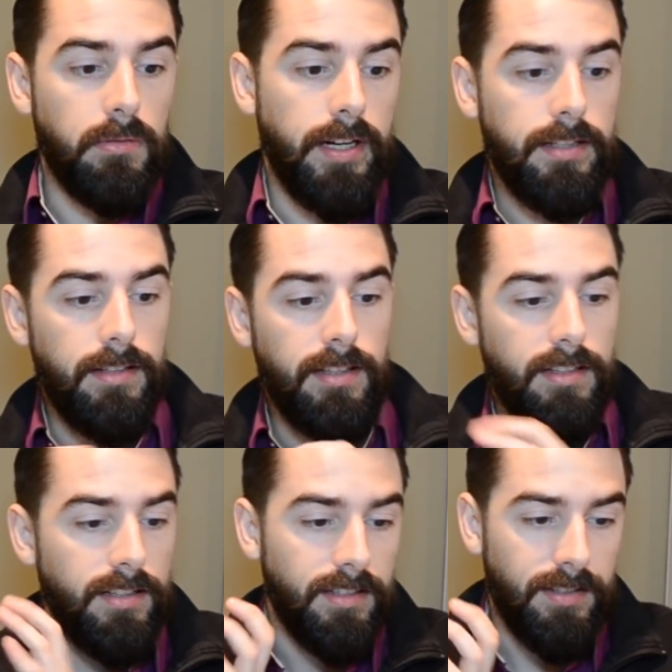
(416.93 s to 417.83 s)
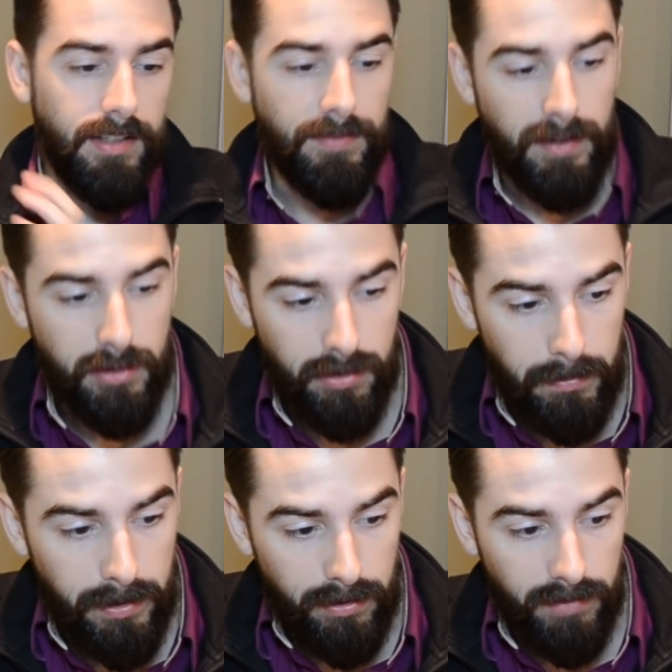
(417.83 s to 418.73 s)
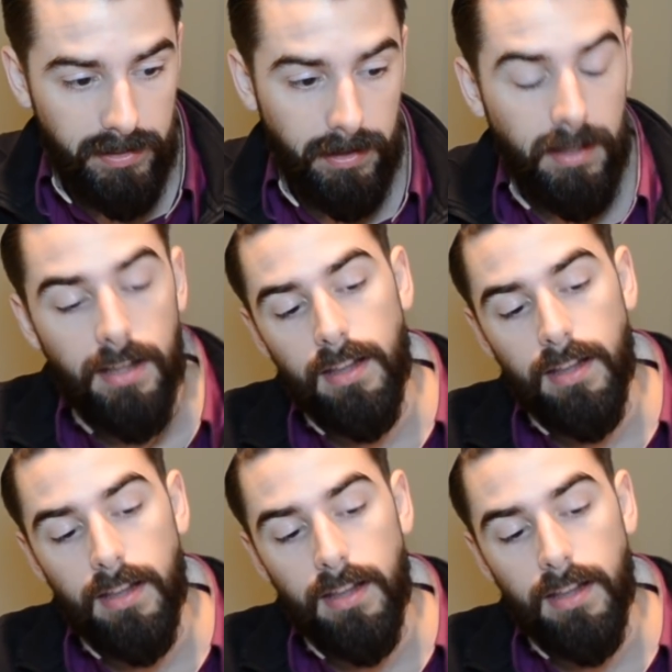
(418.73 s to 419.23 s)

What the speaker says: way, if I do the mirror of it.